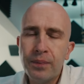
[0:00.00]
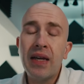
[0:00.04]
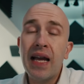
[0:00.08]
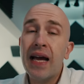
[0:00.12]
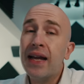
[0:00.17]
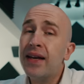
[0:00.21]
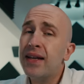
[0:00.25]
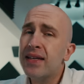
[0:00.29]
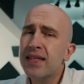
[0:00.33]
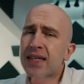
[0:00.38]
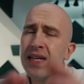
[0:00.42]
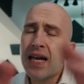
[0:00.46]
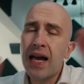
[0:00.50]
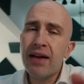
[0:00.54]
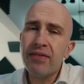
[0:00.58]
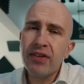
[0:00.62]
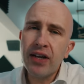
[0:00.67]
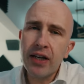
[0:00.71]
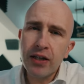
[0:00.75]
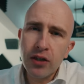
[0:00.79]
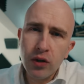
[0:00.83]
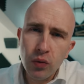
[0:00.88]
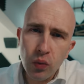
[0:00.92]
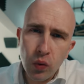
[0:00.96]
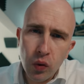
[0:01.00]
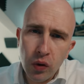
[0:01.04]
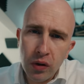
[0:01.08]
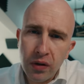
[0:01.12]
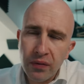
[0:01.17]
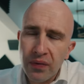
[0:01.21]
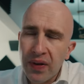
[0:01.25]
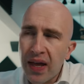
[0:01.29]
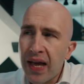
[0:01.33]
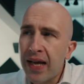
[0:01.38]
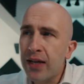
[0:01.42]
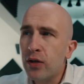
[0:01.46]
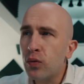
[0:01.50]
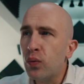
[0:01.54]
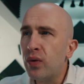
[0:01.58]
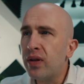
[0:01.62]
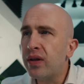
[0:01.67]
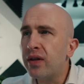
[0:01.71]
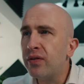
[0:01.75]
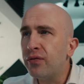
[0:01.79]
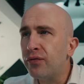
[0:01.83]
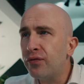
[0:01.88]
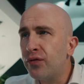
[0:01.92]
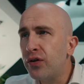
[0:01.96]
And as a caveat to all of that,
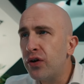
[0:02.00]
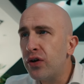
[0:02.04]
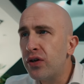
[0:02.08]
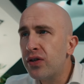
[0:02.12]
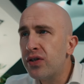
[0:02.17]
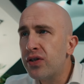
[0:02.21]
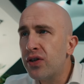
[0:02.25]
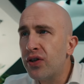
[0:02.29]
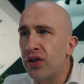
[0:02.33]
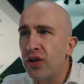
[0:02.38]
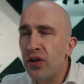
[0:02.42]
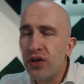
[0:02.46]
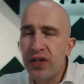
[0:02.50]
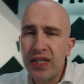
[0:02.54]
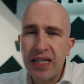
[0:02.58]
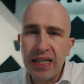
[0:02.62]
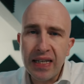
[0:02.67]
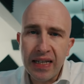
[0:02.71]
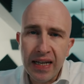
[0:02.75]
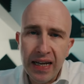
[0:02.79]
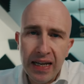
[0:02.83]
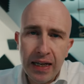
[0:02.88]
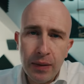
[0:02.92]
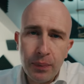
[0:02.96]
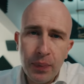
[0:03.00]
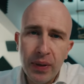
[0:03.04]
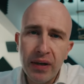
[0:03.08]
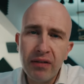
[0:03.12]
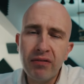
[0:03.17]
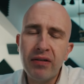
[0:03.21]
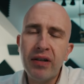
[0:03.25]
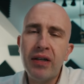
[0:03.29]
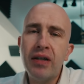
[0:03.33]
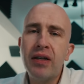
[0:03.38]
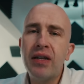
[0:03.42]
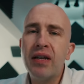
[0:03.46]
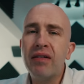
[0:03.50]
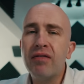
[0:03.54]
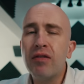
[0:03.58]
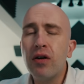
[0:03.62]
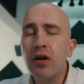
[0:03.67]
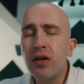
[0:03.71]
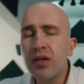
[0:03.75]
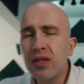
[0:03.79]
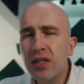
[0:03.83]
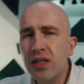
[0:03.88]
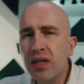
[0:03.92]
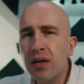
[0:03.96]
with the first 30-day period, there
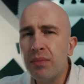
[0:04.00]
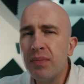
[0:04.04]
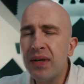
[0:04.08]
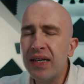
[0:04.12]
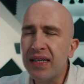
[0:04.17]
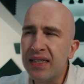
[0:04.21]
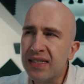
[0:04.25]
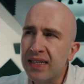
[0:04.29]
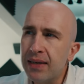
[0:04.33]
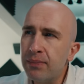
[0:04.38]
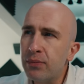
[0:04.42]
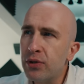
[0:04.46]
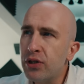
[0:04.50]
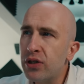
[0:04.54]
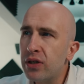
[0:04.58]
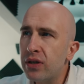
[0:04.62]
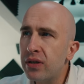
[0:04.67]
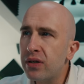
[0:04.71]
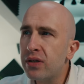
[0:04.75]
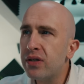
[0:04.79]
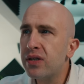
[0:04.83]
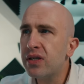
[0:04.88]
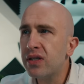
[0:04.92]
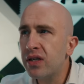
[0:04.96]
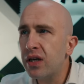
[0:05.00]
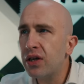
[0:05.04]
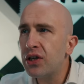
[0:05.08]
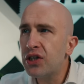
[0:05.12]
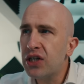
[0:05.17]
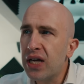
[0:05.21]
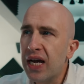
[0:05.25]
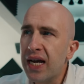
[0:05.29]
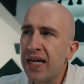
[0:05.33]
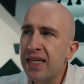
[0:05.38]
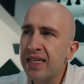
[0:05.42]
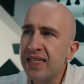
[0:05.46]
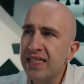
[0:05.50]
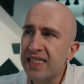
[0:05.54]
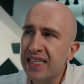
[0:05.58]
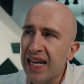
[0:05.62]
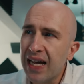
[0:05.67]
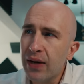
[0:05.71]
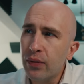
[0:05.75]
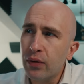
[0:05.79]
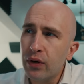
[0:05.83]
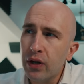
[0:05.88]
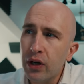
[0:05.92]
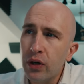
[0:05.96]
are some exemptions, such as
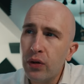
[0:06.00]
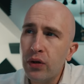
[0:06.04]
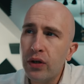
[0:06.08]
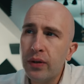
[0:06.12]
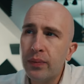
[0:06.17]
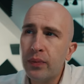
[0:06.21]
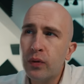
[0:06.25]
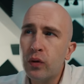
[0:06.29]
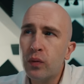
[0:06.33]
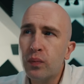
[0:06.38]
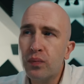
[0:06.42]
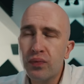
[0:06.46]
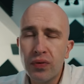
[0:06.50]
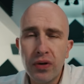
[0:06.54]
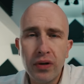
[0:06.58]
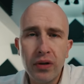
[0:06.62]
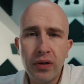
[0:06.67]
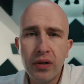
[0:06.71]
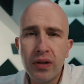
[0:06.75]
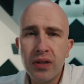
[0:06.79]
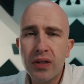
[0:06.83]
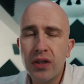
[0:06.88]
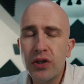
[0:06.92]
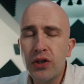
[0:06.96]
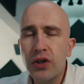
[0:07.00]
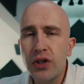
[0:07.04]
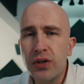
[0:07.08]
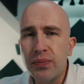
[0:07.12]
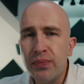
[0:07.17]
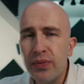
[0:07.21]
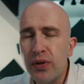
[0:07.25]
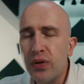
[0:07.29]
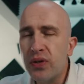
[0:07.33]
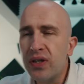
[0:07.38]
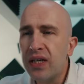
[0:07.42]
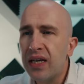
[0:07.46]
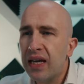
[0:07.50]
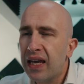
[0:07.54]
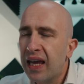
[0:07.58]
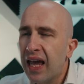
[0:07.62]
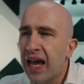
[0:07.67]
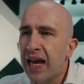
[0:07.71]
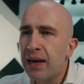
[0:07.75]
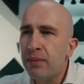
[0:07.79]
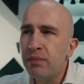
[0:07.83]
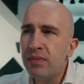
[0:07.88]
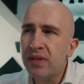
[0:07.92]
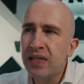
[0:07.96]
downloadable products such as music,
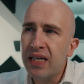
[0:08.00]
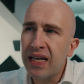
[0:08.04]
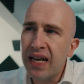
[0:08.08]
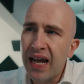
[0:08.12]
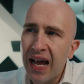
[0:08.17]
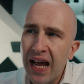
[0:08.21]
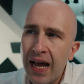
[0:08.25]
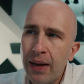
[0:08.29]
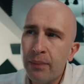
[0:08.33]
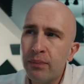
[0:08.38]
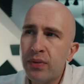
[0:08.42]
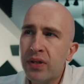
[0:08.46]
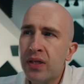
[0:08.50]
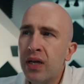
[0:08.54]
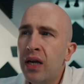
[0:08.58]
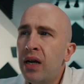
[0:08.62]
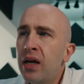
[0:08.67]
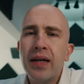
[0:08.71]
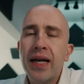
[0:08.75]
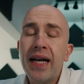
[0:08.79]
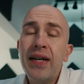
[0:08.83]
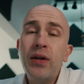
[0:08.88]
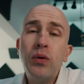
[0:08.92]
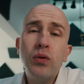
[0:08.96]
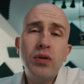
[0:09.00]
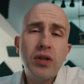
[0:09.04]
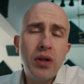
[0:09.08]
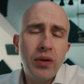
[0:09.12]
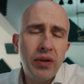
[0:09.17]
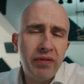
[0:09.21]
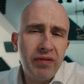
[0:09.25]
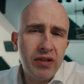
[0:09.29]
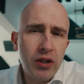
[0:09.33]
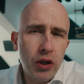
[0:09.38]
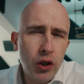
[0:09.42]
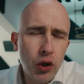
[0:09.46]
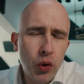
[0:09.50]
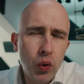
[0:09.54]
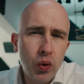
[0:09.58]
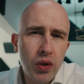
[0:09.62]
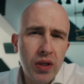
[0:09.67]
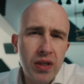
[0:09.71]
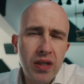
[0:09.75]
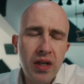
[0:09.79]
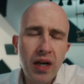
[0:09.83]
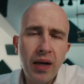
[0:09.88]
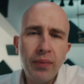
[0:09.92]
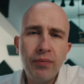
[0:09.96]
games, and apps. And also there is a
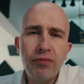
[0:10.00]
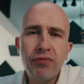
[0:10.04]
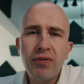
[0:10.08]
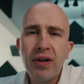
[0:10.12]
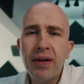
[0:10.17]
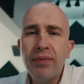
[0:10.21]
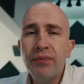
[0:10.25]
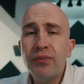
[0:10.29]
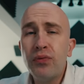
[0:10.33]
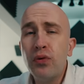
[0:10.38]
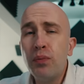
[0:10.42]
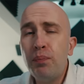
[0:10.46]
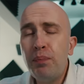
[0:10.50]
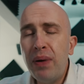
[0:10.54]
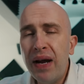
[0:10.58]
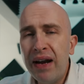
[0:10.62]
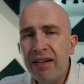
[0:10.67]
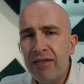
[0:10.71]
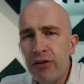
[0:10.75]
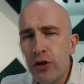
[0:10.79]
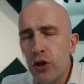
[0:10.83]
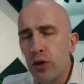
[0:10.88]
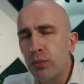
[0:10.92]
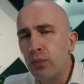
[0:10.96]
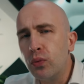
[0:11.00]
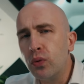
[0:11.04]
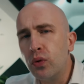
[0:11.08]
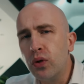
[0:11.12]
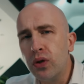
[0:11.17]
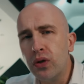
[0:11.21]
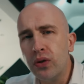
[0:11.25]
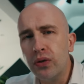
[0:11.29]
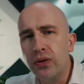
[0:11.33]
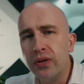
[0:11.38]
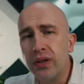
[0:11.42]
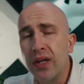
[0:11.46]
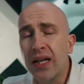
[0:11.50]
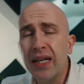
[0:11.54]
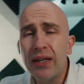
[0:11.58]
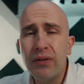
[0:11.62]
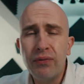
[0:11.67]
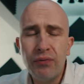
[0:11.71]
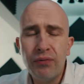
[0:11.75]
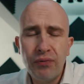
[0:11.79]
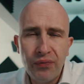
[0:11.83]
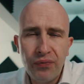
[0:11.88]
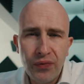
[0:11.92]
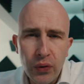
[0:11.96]
shorter time frame for perishable goods,
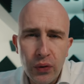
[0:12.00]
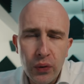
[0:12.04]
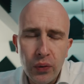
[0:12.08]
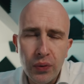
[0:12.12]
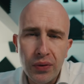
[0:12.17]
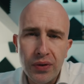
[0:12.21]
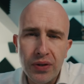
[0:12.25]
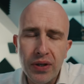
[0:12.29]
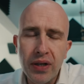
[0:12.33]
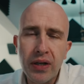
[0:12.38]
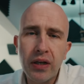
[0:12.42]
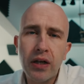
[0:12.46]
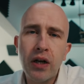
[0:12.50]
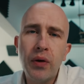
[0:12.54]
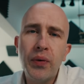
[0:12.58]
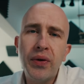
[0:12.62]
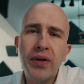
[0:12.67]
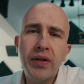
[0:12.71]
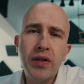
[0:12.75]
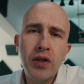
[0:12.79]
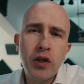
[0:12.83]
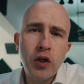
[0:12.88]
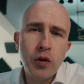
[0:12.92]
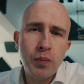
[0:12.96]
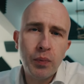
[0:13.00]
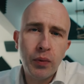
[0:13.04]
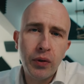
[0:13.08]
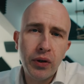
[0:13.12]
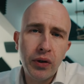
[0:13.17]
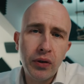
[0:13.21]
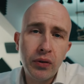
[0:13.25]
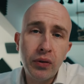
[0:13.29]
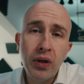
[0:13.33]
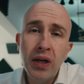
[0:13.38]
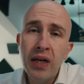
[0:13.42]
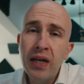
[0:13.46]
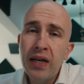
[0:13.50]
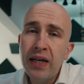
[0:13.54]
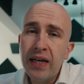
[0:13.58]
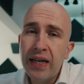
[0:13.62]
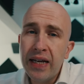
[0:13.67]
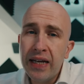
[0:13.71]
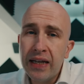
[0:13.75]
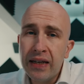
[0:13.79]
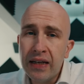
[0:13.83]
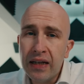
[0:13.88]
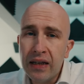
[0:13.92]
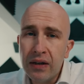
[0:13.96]
like foods that are going to spoil
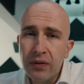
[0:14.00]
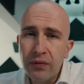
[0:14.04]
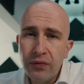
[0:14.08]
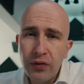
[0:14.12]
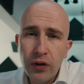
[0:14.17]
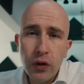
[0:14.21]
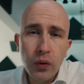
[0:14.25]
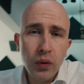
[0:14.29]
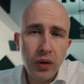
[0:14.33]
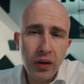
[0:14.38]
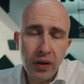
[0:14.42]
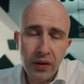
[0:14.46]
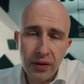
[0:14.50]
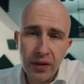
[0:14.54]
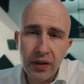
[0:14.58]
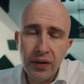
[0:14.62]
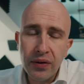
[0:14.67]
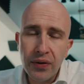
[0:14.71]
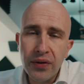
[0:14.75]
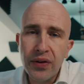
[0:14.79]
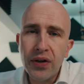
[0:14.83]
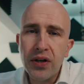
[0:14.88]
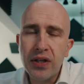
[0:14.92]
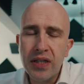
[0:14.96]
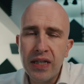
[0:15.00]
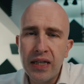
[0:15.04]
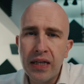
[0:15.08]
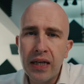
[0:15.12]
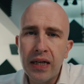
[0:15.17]
in fewer than 30